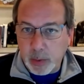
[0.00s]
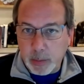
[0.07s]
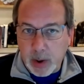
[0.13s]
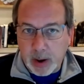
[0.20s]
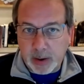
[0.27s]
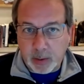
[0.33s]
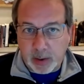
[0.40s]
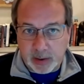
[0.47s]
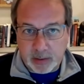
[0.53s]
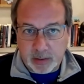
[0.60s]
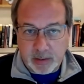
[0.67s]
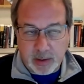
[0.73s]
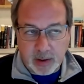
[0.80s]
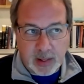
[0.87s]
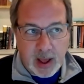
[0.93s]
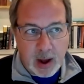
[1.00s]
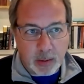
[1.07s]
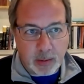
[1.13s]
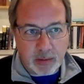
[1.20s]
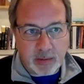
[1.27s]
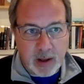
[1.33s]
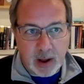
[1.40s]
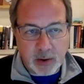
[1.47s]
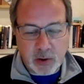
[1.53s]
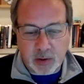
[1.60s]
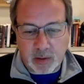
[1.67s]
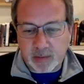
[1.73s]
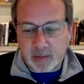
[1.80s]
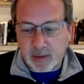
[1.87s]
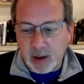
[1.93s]
migrate to the cloud is not
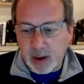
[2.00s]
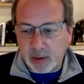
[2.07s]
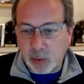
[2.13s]
just